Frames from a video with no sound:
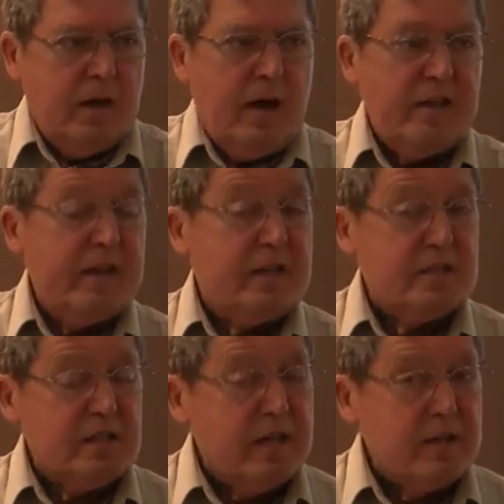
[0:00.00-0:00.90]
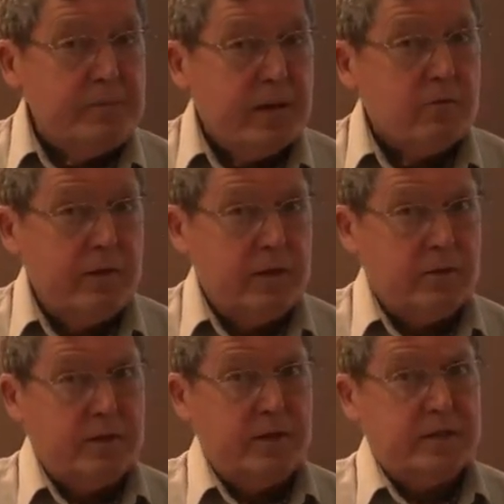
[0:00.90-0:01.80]
I think a slightly better way of
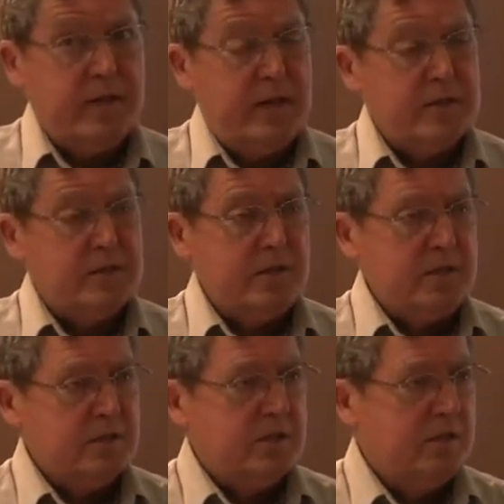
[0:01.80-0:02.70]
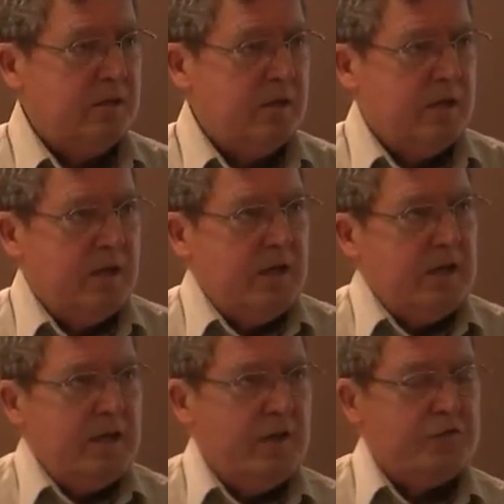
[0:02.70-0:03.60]
looking at that is this.
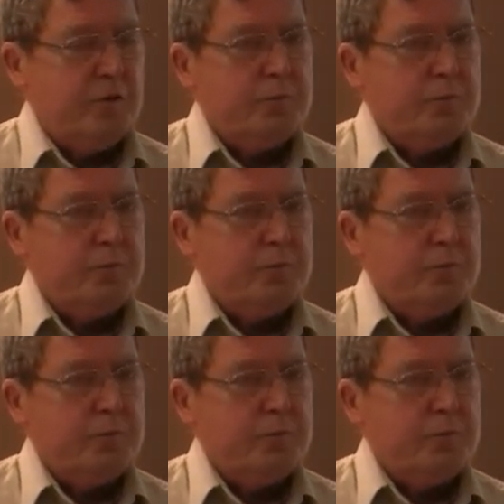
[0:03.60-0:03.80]
If the